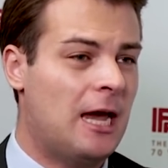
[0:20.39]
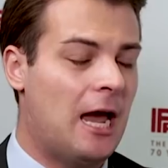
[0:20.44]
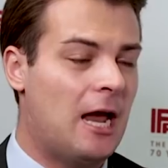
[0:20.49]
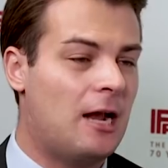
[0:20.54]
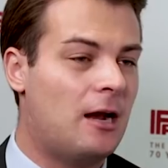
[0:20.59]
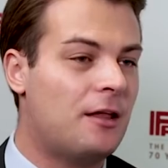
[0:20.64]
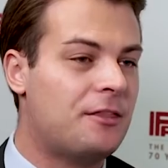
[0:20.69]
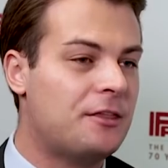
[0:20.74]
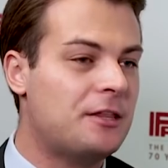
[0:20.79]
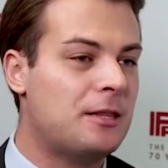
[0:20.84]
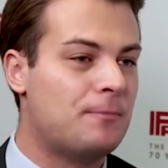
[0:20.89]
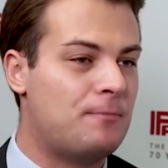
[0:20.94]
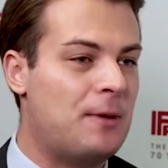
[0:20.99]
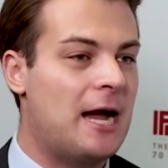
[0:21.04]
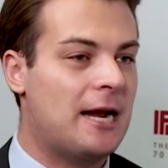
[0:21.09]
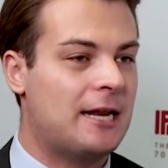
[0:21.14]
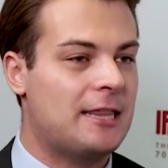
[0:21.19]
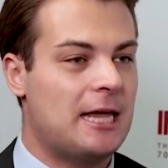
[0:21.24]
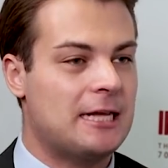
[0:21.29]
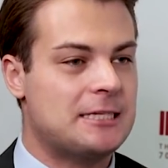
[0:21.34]
And I think that
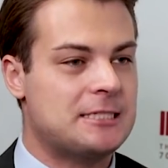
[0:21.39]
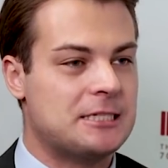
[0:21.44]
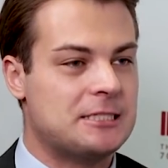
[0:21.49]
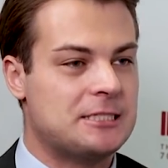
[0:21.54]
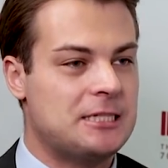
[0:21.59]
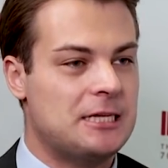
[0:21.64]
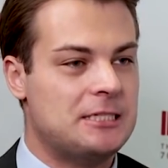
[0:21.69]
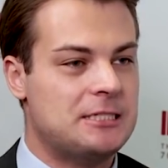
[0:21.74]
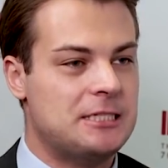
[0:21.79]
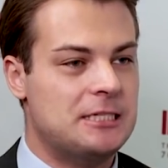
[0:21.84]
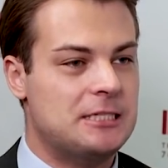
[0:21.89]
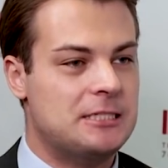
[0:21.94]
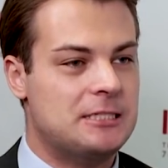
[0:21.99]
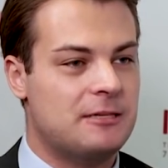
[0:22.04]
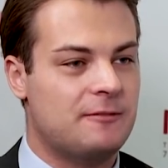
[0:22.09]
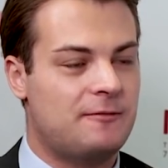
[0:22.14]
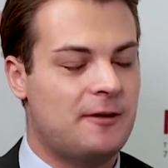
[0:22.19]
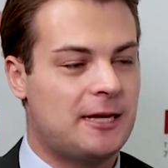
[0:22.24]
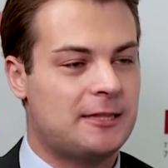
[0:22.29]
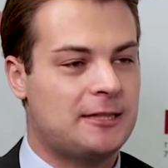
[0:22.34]
part of that success is
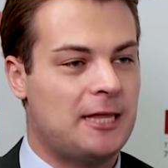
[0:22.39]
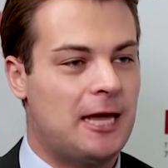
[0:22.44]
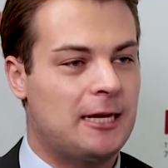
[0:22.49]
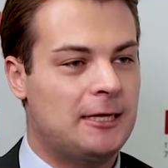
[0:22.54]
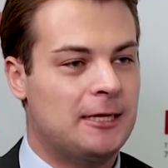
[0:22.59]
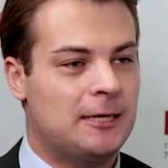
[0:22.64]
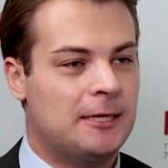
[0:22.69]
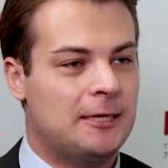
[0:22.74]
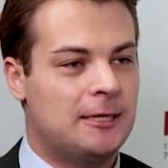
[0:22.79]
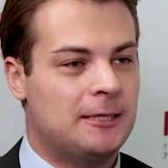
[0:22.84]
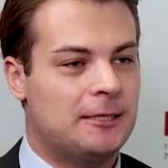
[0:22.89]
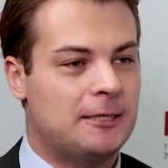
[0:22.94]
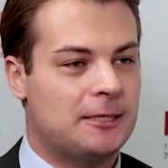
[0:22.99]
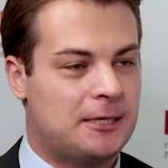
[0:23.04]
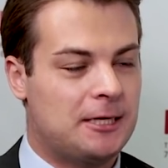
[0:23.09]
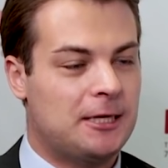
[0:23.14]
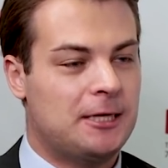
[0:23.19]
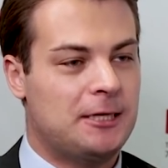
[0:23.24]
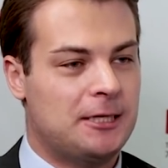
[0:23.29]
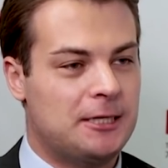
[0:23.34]
the fact that the
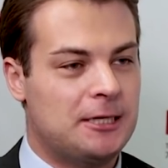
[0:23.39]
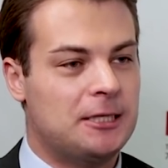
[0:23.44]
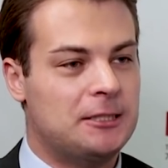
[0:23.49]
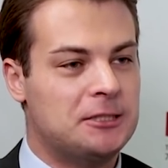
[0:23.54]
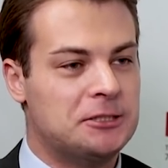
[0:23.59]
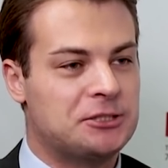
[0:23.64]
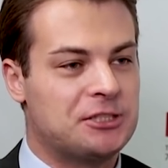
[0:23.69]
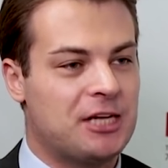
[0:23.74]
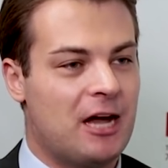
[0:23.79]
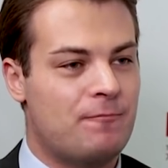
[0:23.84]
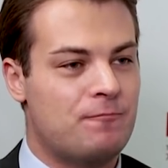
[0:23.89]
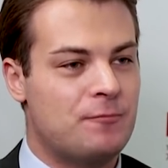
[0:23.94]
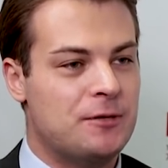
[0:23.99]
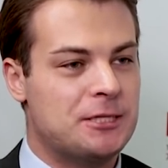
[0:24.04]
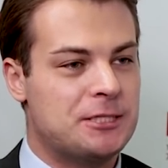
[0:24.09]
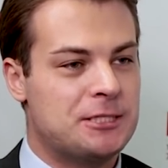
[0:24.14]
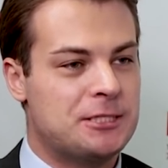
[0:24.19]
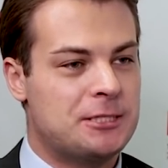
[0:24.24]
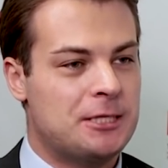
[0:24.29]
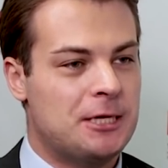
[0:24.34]
Key and English
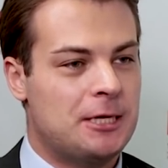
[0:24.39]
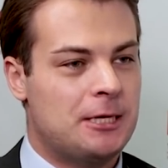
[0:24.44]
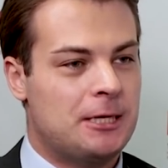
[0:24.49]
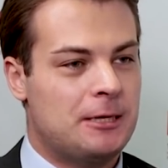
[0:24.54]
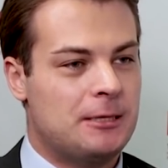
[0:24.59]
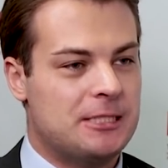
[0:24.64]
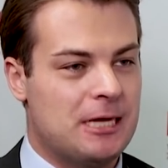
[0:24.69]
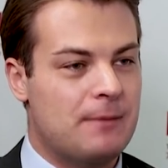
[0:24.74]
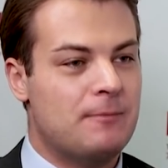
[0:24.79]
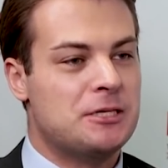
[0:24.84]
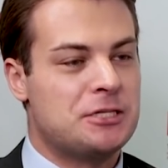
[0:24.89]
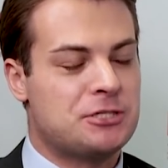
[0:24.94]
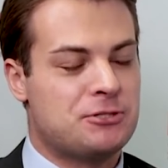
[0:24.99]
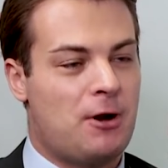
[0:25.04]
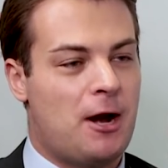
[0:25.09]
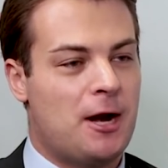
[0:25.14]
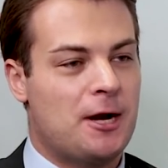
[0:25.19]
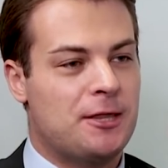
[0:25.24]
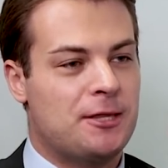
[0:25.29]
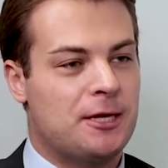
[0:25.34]
governments
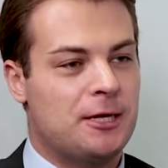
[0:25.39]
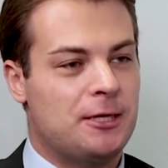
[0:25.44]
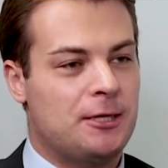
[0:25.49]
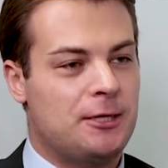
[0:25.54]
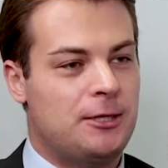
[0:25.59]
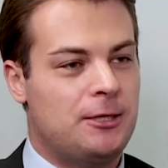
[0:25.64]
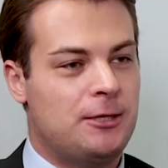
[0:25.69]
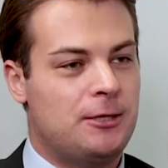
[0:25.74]
demonstrated that